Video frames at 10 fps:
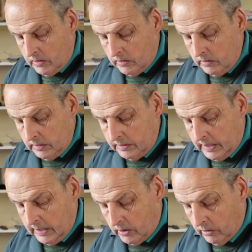all the
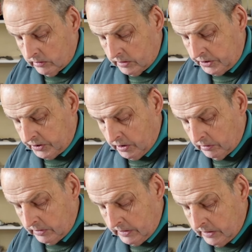die holders
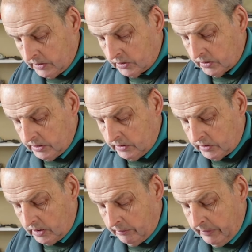shown in the drawings
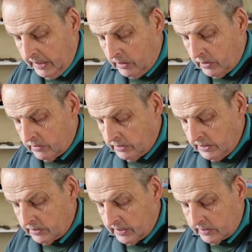are made with
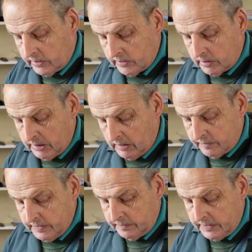recesses about
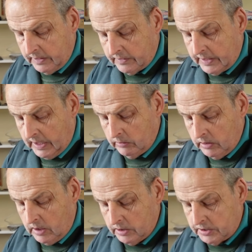15 thou
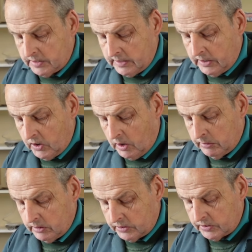larger than the
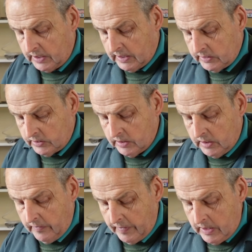nominal size
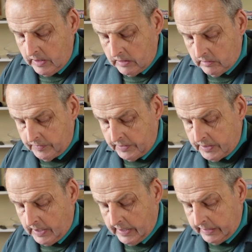of the
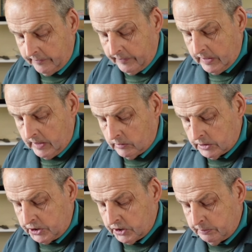die,
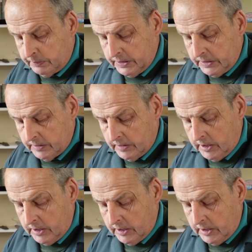which should be